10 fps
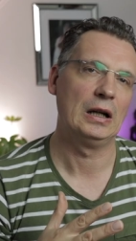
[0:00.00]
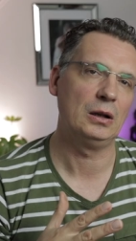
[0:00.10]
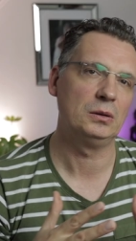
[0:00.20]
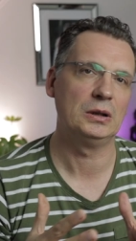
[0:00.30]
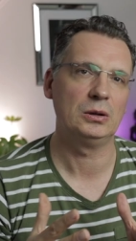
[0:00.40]

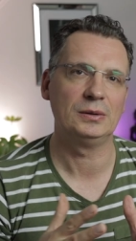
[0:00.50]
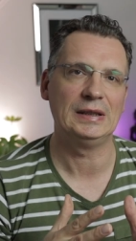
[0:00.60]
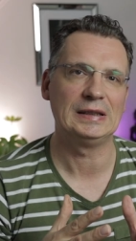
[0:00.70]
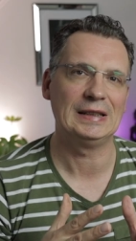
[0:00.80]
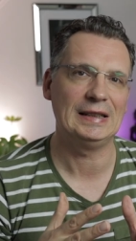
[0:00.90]
Although
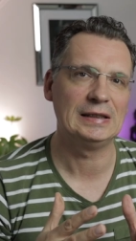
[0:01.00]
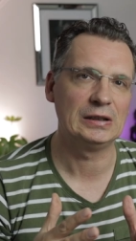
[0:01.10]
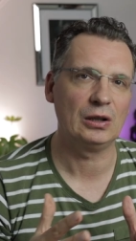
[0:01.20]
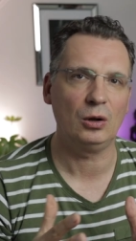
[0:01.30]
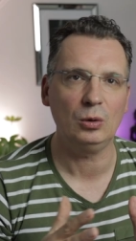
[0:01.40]
this
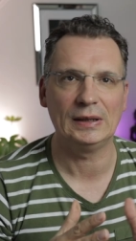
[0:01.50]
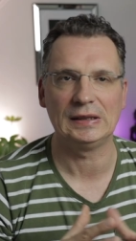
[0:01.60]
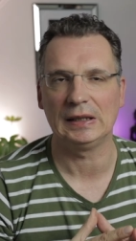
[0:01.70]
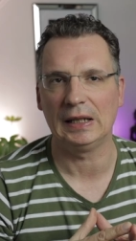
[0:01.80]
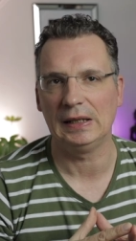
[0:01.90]
isn't
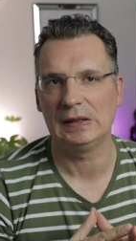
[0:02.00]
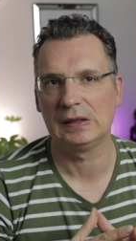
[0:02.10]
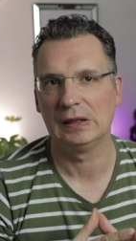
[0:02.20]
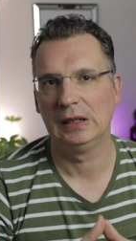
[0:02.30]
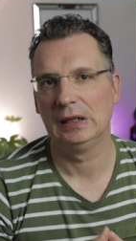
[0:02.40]
always the
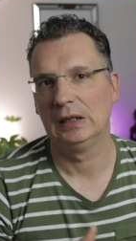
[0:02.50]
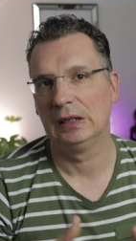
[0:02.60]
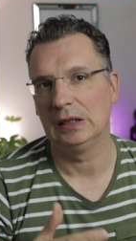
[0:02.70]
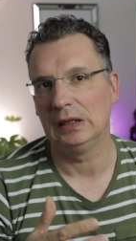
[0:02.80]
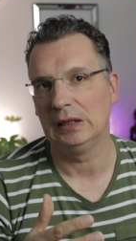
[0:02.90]
case,
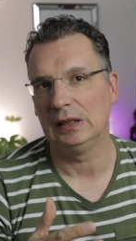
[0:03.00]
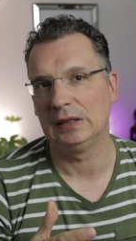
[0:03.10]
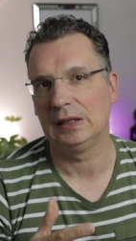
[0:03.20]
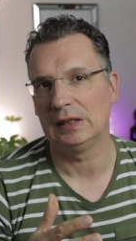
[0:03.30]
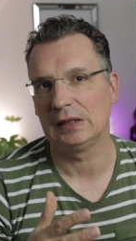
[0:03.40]

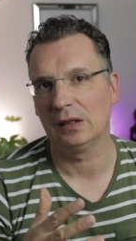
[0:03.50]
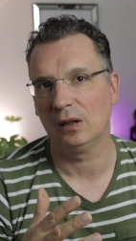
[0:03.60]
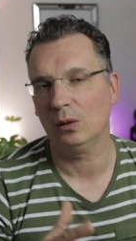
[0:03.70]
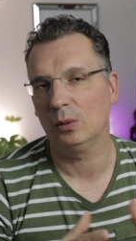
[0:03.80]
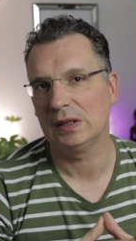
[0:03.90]
it is
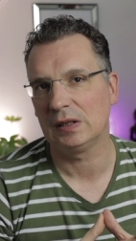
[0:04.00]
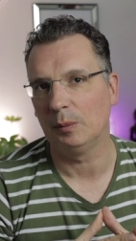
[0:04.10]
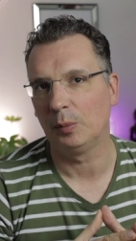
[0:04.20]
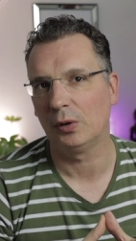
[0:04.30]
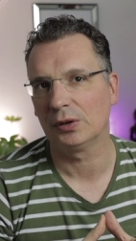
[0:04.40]
always
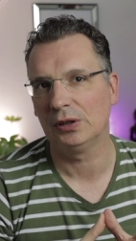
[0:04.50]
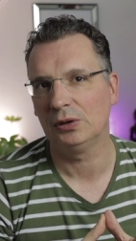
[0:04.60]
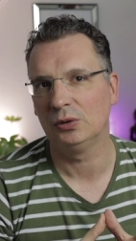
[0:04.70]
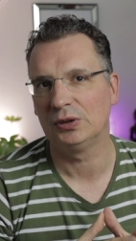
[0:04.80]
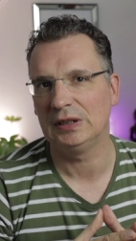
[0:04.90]

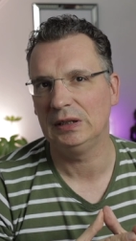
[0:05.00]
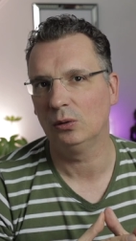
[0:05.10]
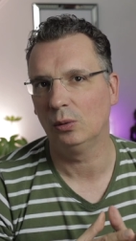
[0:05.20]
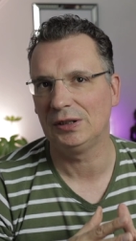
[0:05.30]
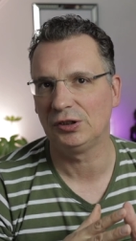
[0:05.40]
important to see
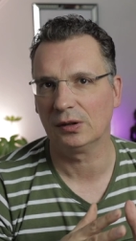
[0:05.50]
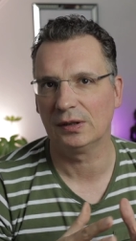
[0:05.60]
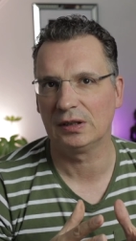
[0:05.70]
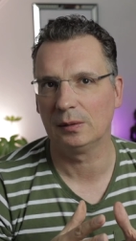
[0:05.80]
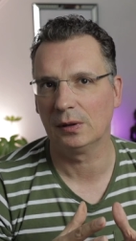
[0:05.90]
which
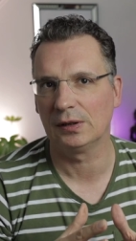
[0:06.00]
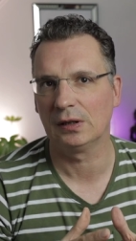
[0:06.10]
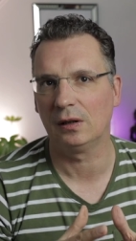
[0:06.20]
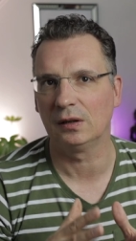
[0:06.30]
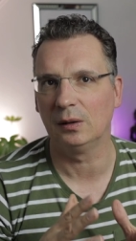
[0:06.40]
customers
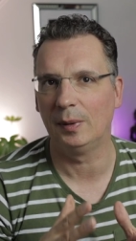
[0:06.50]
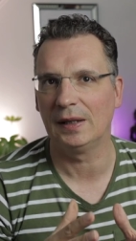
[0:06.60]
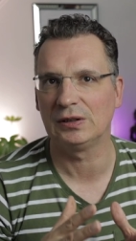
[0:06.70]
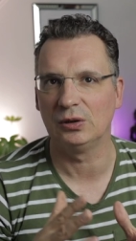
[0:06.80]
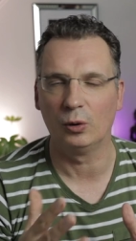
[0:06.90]
are the
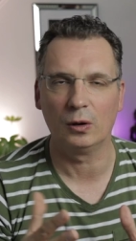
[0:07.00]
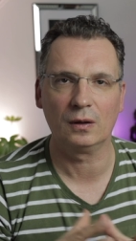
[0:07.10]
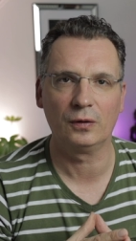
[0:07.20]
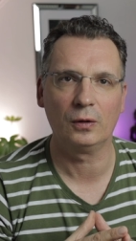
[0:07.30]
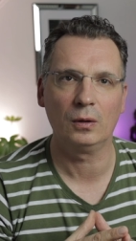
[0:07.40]
best to
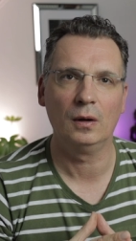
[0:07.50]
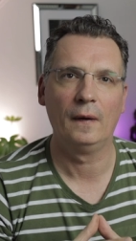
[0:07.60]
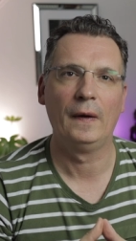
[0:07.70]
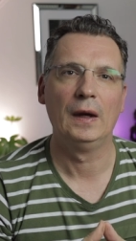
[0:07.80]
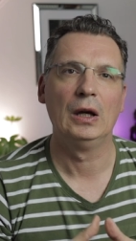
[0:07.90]
work for,
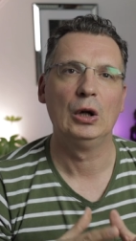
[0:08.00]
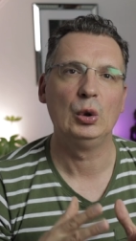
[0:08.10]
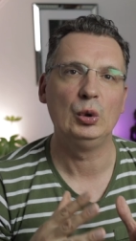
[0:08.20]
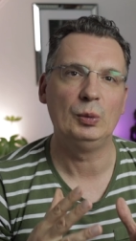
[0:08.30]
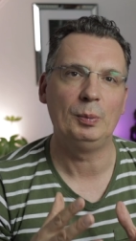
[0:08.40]

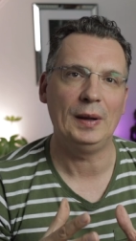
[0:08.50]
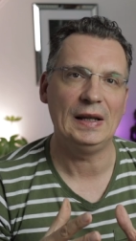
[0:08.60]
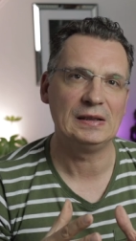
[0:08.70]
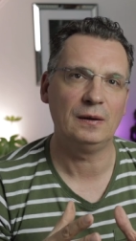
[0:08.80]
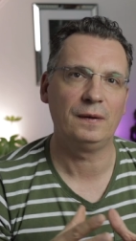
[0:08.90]
who
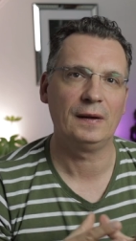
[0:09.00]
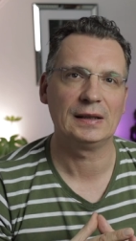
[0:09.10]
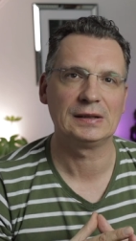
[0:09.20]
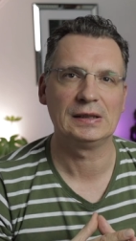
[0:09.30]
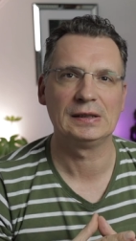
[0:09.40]
pays the
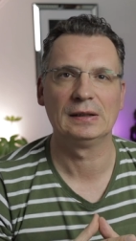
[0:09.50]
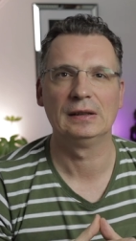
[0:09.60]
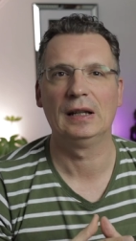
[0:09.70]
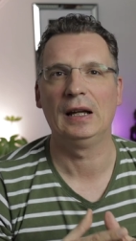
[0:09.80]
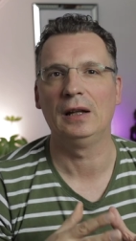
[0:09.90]
fastest,
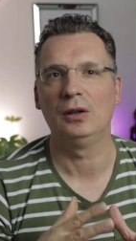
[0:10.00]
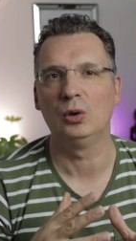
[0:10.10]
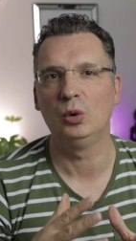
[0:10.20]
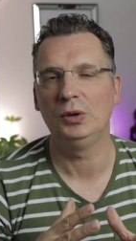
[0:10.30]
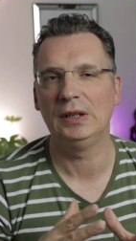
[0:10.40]
and
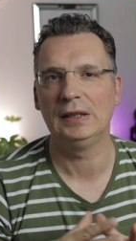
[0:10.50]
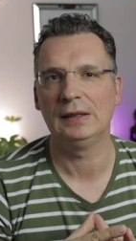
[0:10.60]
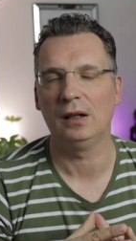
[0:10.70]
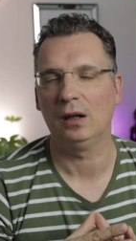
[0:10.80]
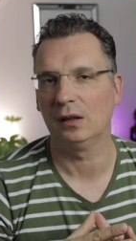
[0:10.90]
who
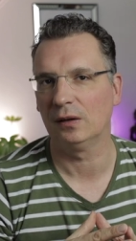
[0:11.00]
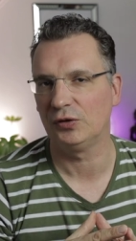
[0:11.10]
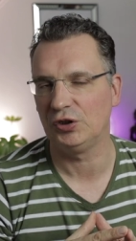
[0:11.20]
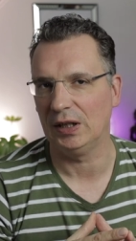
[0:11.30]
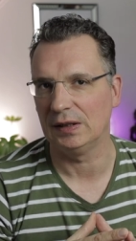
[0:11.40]
needed a lot
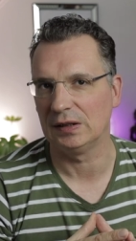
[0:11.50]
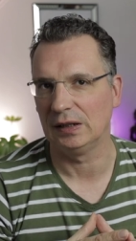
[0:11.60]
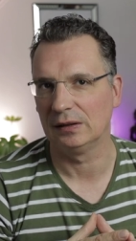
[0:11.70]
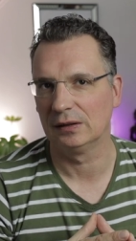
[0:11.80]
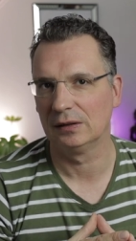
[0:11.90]
of
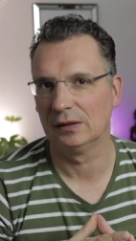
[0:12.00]
chasing.